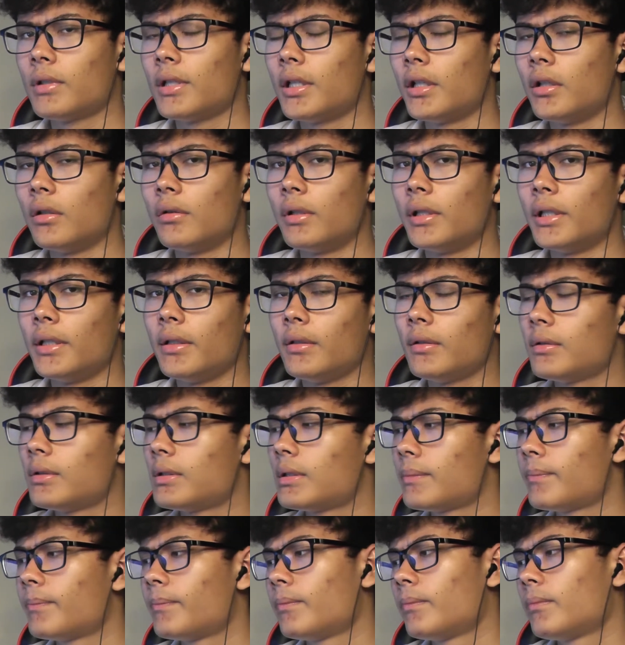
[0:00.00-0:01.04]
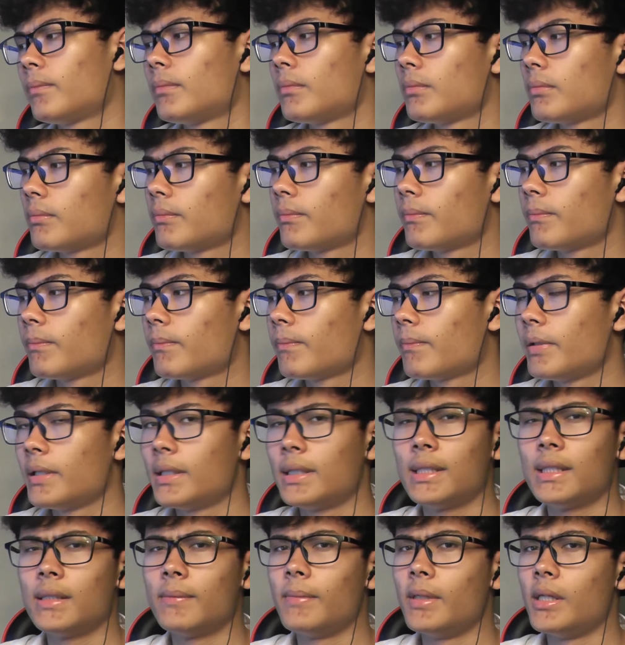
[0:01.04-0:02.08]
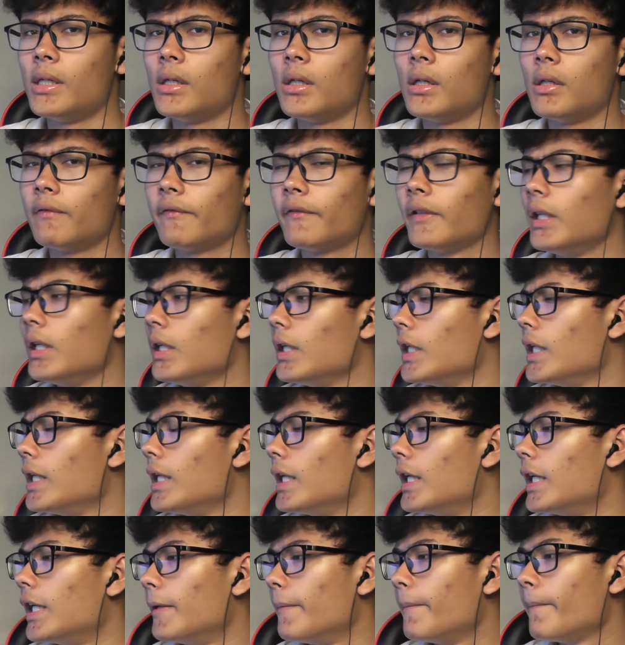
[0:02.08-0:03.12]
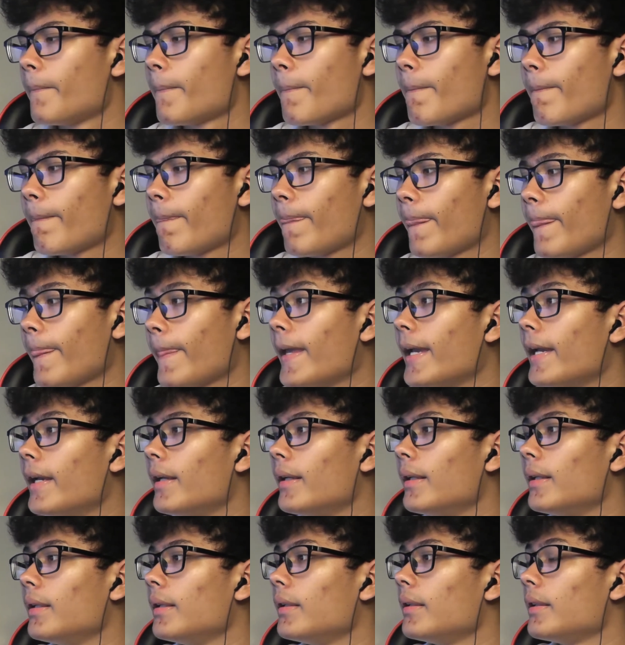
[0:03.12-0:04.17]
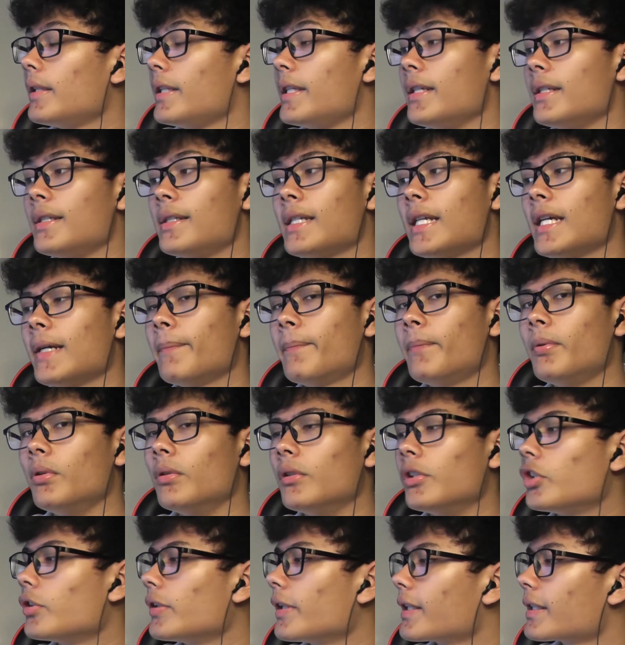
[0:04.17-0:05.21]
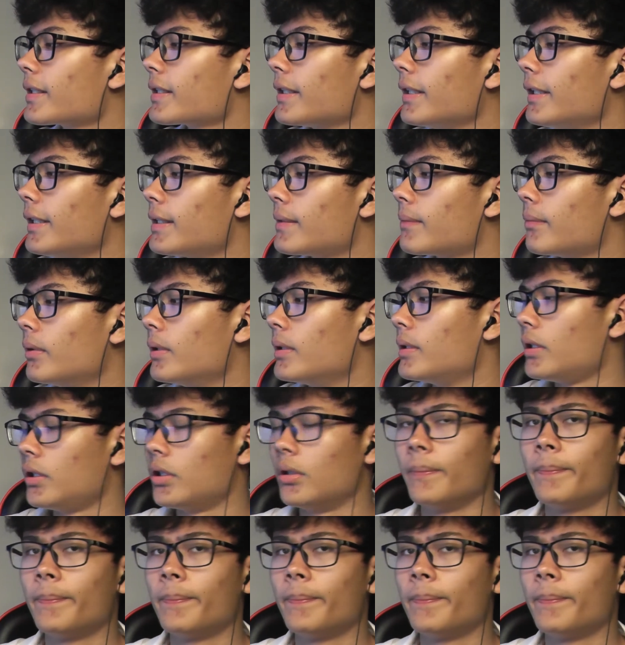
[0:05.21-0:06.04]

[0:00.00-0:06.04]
know, right? Pisses me off. And the example in Shrek's case was,